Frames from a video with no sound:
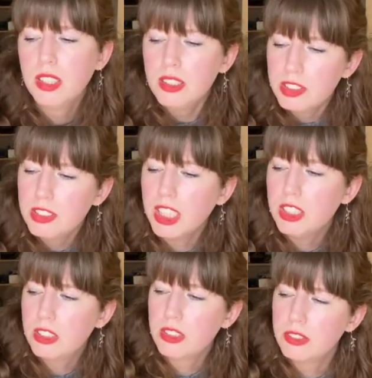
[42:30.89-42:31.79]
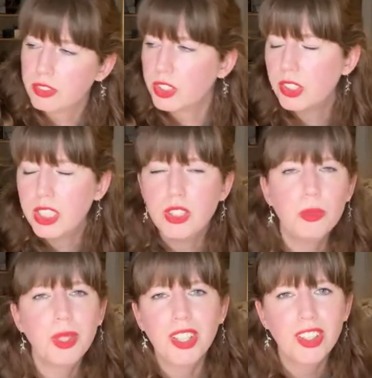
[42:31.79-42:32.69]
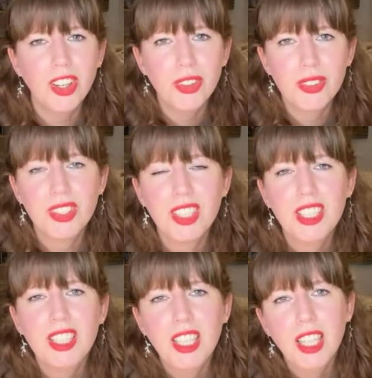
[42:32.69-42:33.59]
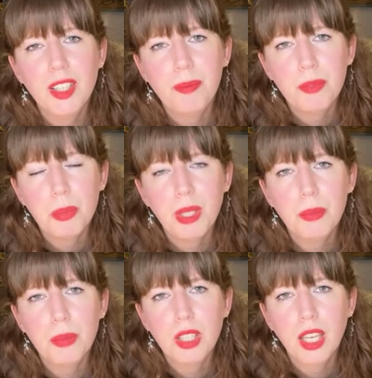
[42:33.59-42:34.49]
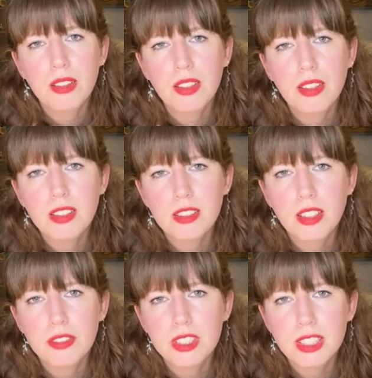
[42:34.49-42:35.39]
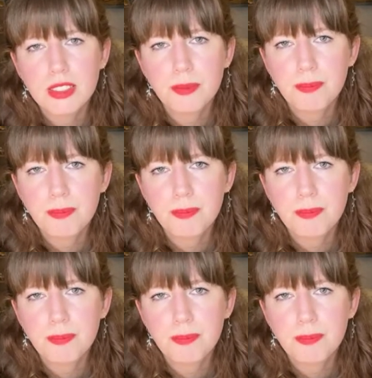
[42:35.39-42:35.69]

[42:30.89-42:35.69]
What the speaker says: stages of frustration with our code to be able to get to the discoveries.